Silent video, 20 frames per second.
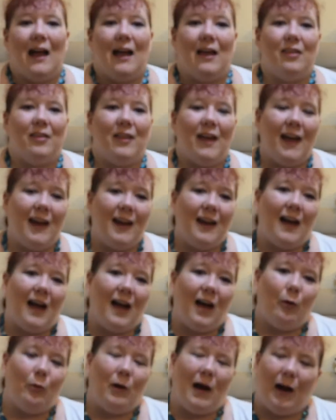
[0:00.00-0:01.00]
they
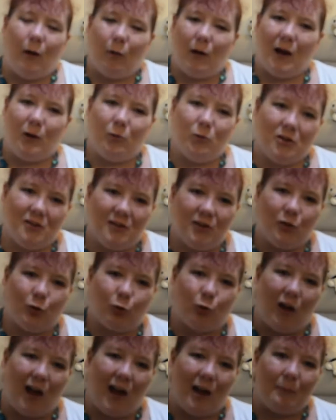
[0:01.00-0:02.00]
are how I would
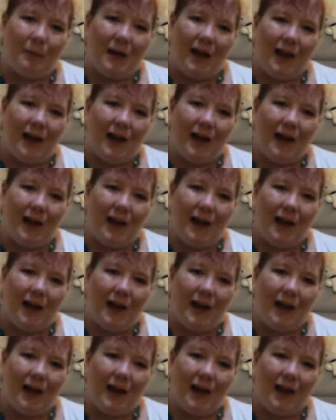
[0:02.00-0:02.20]
describe